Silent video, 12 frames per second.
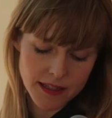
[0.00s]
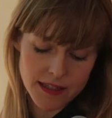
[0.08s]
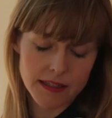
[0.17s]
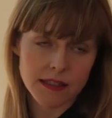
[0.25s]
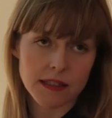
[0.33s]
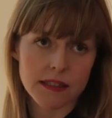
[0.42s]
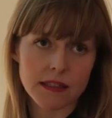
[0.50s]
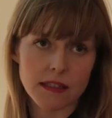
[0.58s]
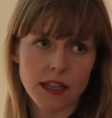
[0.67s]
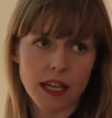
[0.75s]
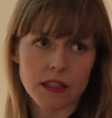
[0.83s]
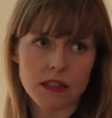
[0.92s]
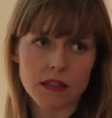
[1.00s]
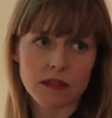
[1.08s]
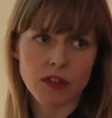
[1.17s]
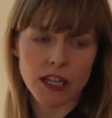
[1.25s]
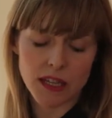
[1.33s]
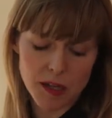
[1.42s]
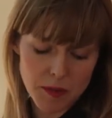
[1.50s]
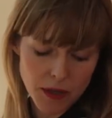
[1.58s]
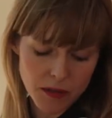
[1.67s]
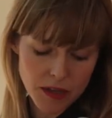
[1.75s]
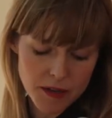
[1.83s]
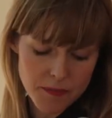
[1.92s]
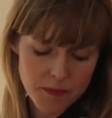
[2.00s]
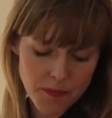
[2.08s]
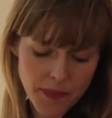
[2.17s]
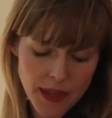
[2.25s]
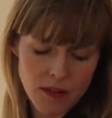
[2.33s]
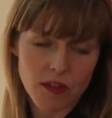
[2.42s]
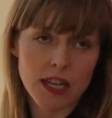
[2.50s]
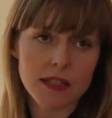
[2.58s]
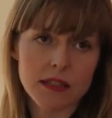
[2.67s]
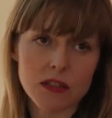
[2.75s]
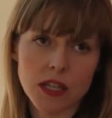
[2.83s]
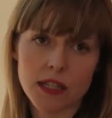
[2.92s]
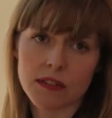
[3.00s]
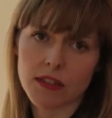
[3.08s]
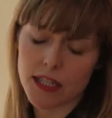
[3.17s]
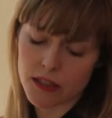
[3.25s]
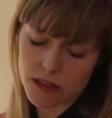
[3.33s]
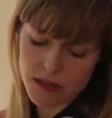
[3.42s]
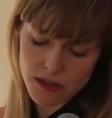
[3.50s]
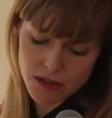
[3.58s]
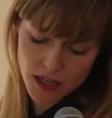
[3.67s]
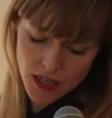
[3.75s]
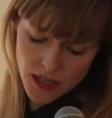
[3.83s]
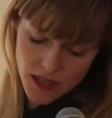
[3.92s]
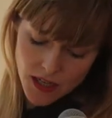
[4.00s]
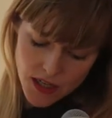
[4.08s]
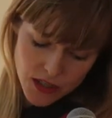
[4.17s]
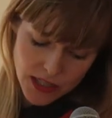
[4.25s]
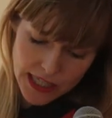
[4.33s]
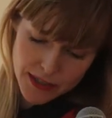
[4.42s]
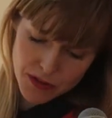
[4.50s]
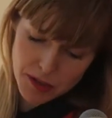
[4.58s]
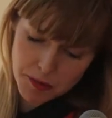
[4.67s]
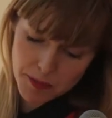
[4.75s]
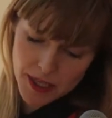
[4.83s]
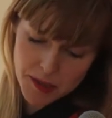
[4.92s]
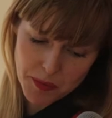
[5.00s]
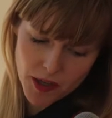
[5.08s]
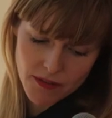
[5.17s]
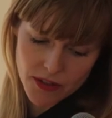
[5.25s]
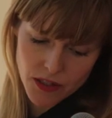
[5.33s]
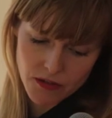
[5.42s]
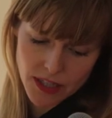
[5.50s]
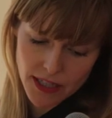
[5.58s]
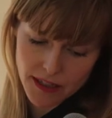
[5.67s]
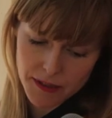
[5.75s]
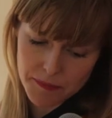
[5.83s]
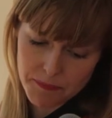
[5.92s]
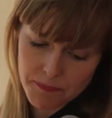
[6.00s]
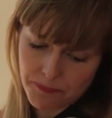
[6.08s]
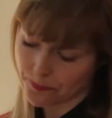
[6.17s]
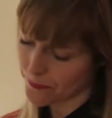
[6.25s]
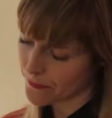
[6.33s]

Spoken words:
considered lectures and writing about race and gender relations should literally be made part of the curriculum.